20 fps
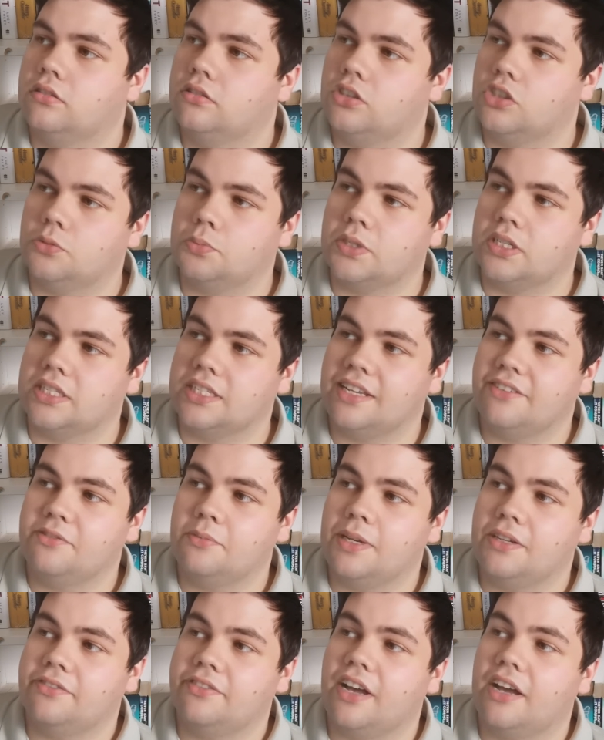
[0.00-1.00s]
Just because I have
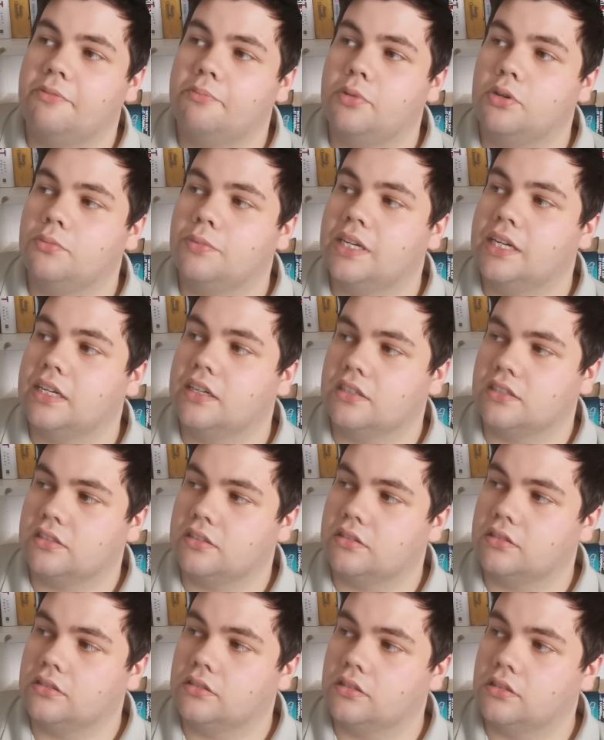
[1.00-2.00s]
about five bookmarks
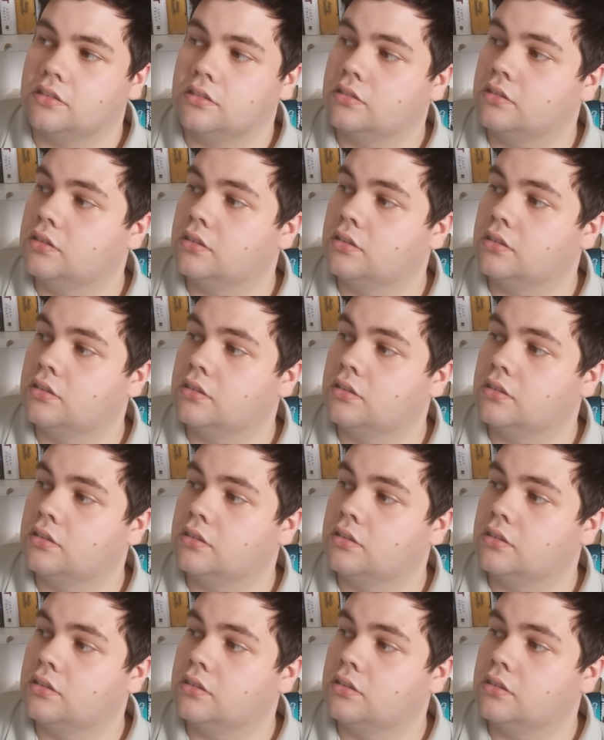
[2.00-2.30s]
and